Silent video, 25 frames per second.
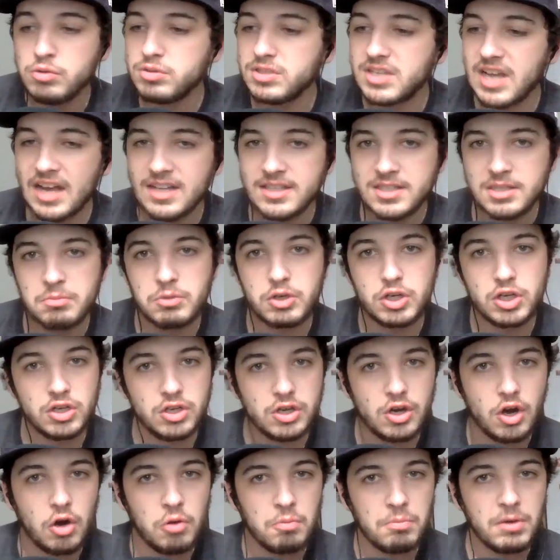who's got some
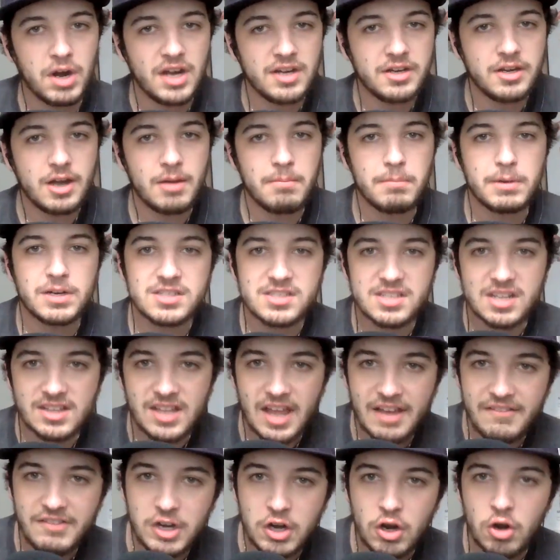good home run numbers,
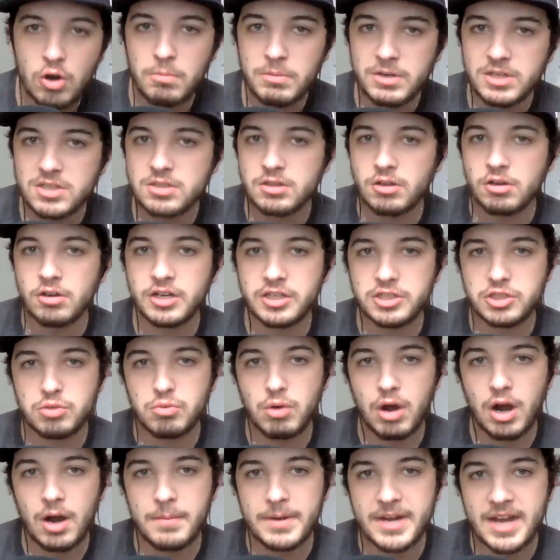11 homers,
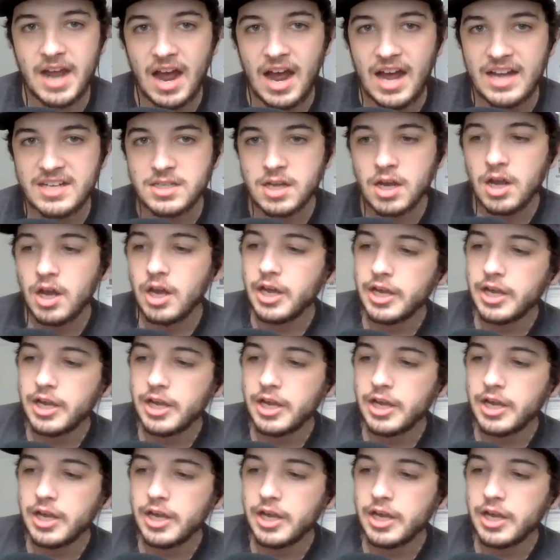32 RBIs,